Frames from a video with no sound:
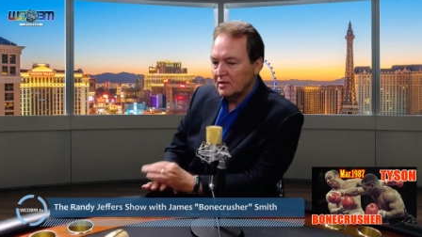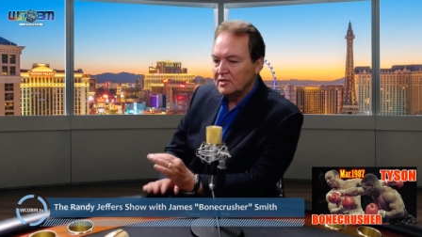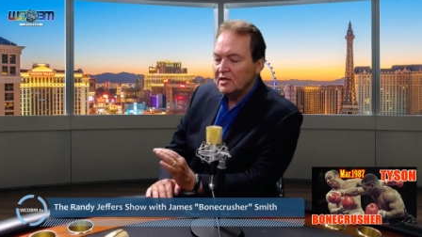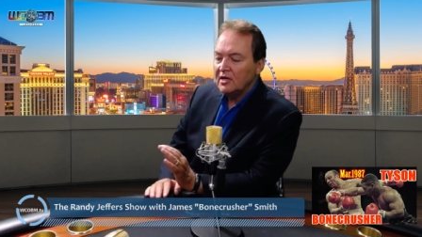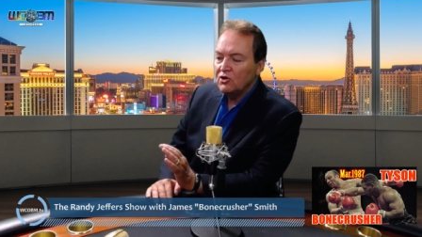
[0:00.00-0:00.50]

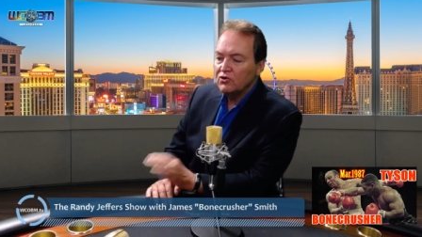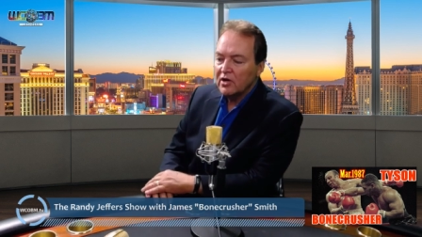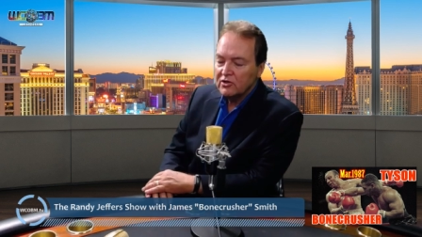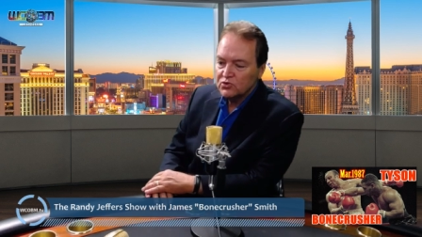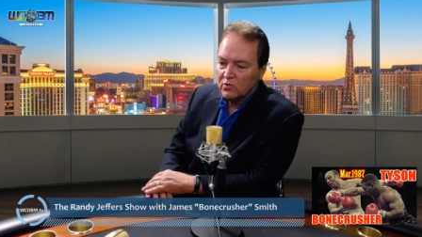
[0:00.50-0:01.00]
Did any of your
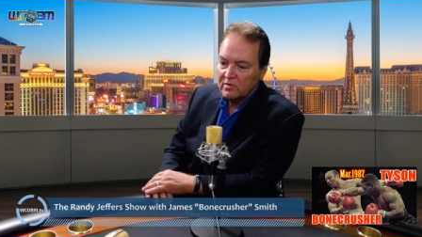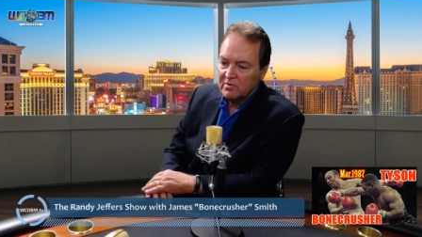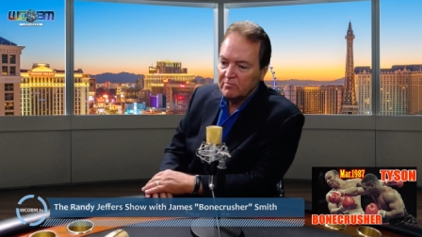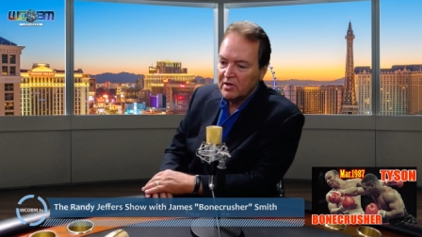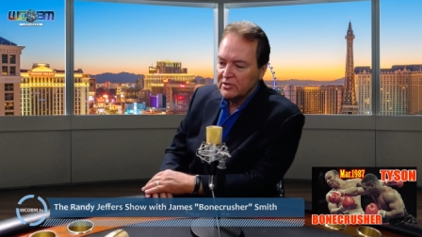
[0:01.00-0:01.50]
daughters want to
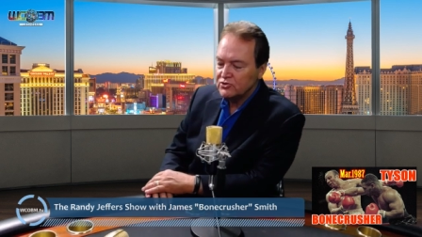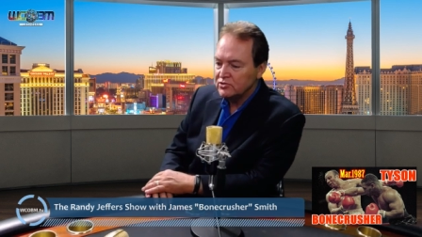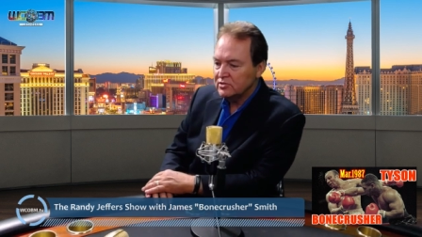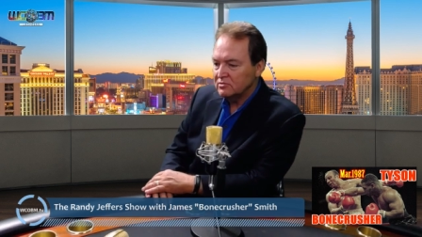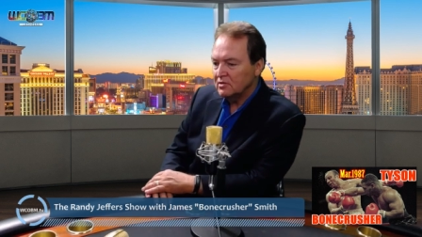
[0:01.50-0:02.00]
be
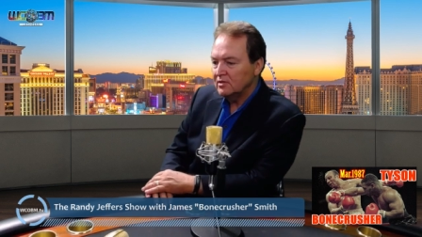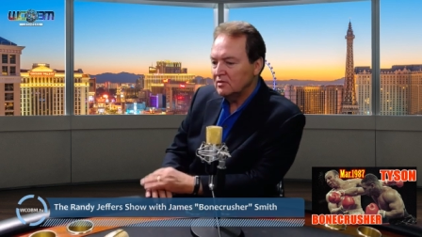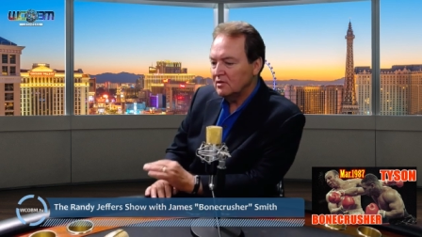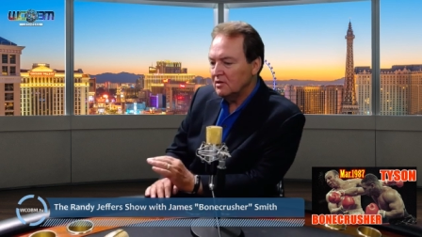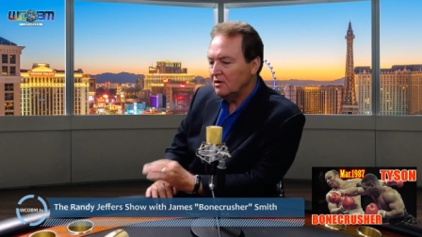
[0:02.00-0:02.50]
boxers,
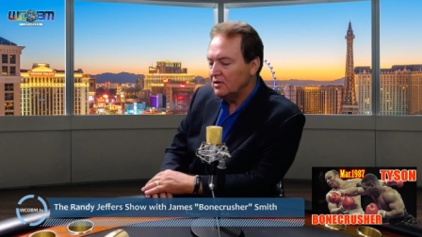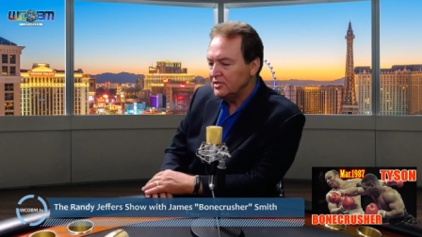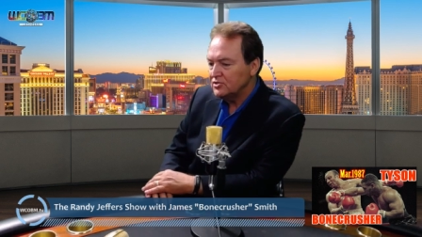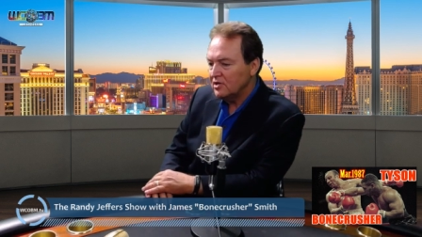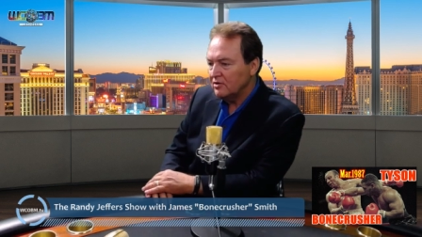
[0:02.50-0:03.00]
like
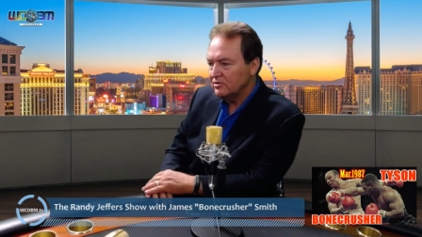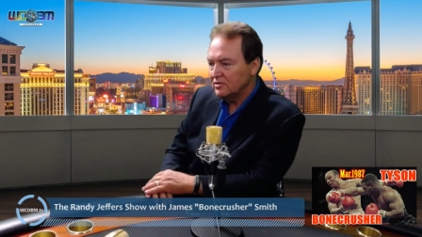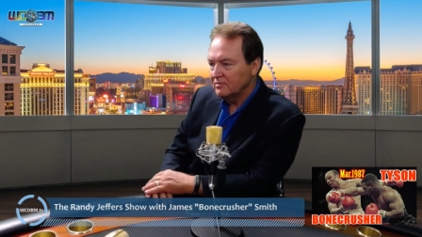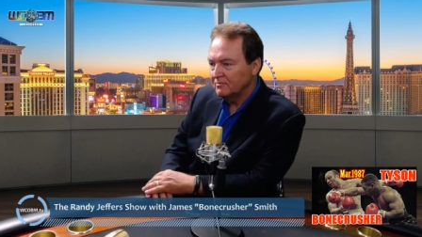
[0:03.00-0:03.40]
Ali's daughters?